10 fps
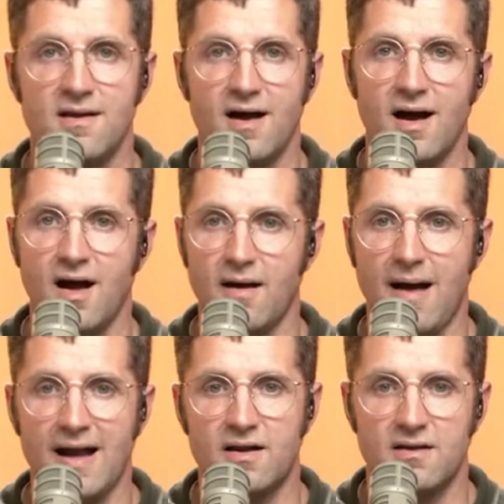Uh,
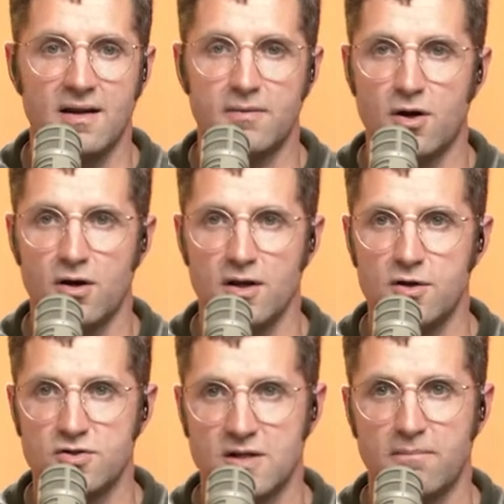I am currently
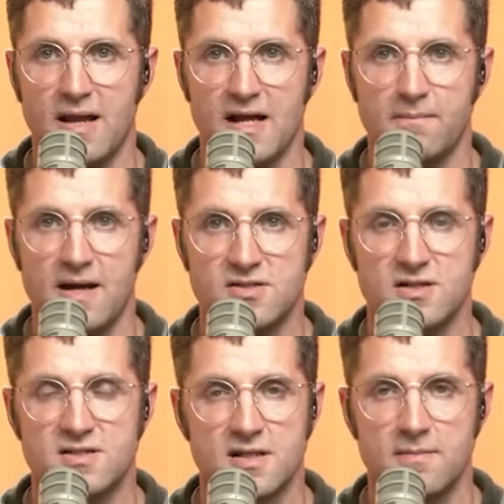using
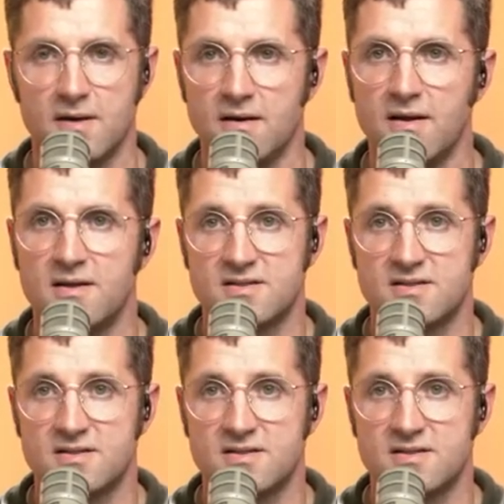Blackmagic Cinema